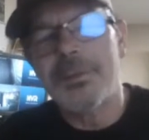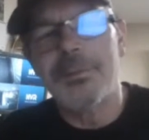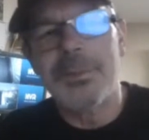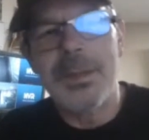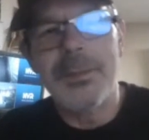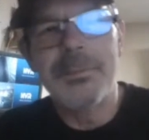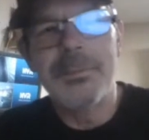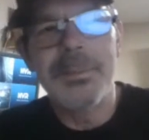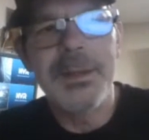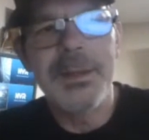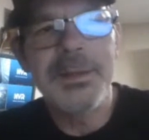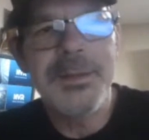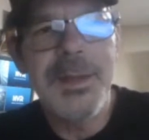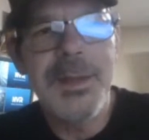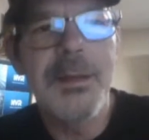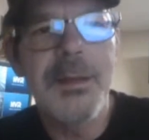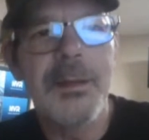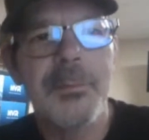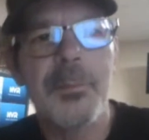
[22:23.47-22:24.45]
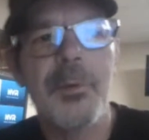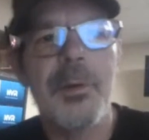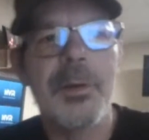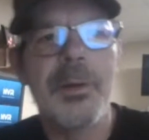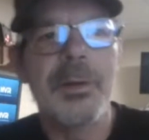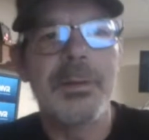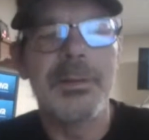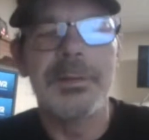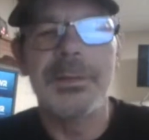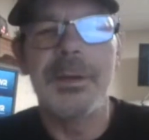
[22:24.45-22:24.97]
called
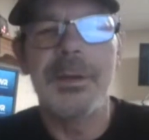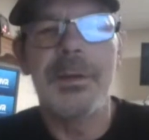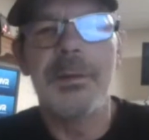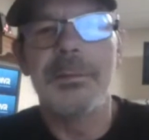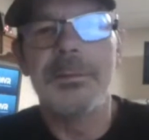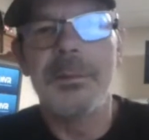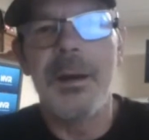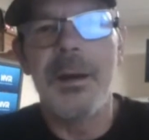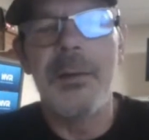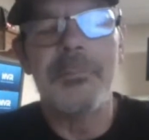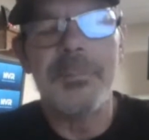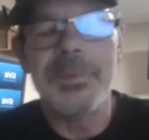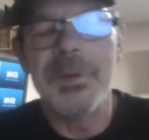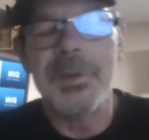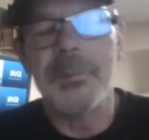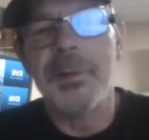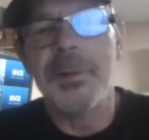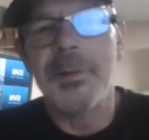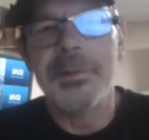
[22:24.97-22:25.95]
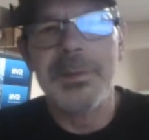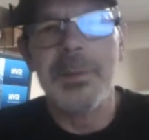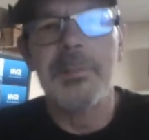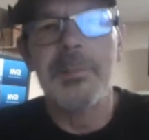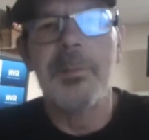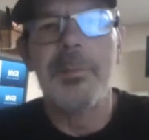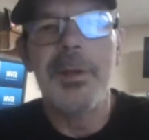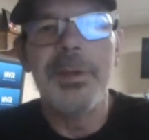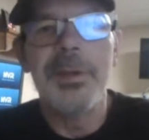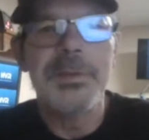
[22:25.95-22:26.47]
sublimation printing. They use a
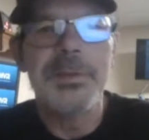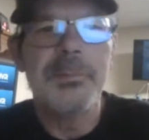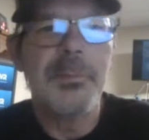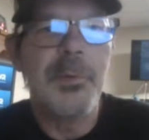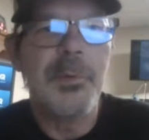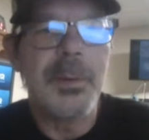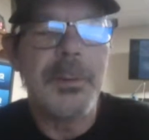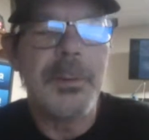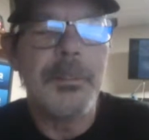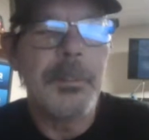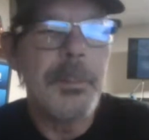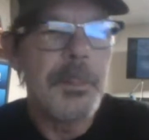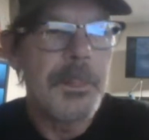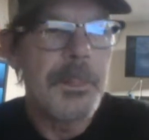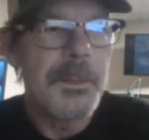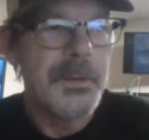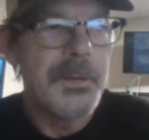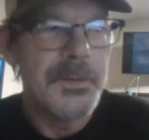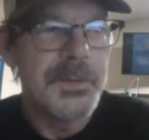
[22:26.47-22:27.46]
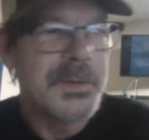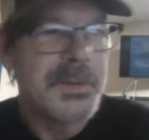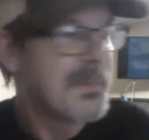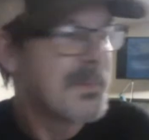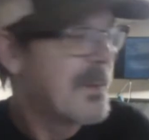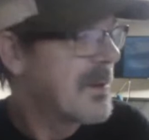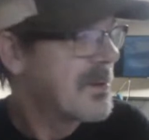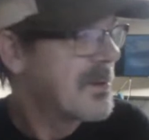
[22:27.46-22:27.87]
special ink and special printers